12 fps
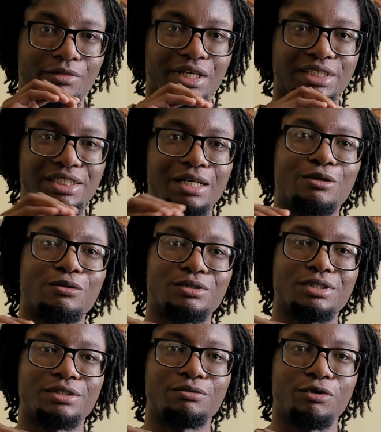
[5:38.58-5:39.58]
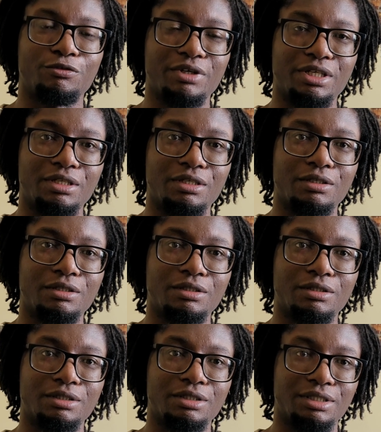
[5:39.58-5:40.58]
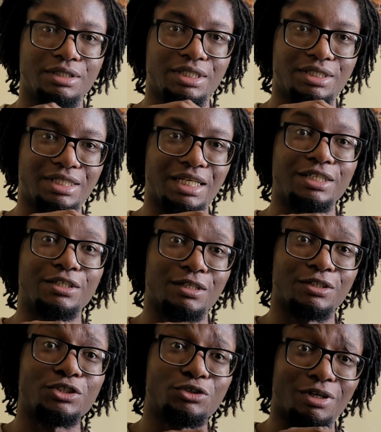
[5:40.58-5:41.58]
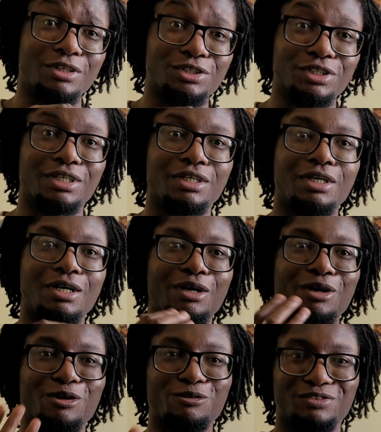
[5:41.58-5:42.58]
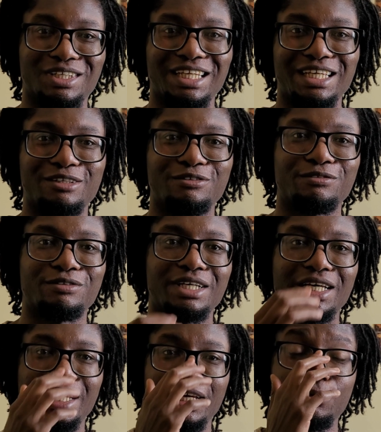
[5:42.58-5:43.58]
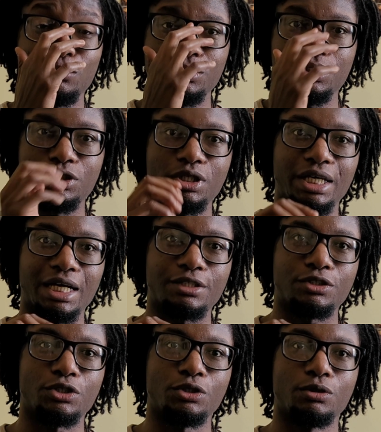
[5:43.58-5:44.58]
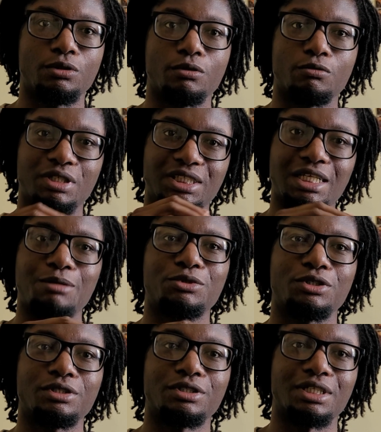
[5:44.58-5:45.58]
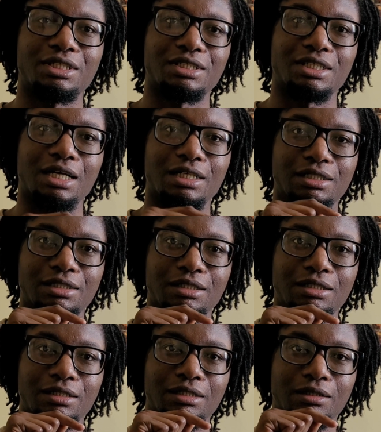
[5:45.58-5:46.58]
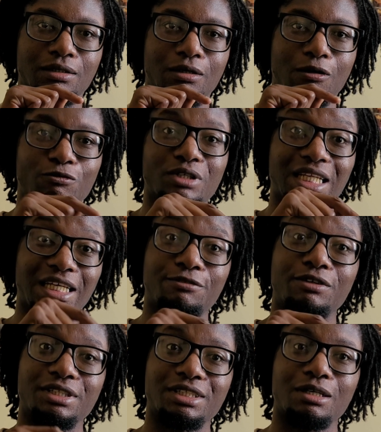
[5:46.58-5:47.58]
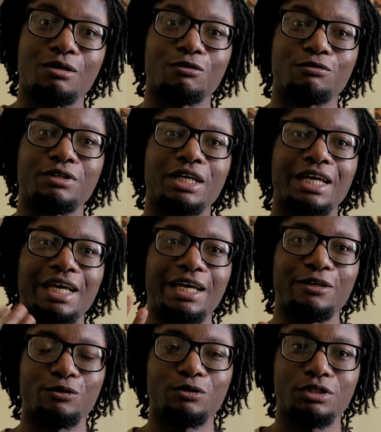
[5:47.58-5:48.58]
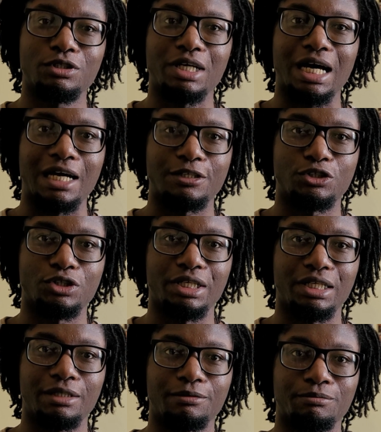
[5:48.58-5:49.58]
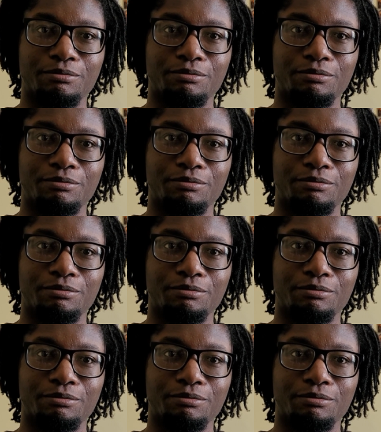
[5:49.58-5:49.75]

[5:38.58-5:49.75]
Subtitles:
cells within the cellular structure of the leaf in order to get to receptors inside of the leaf itself, in order to actually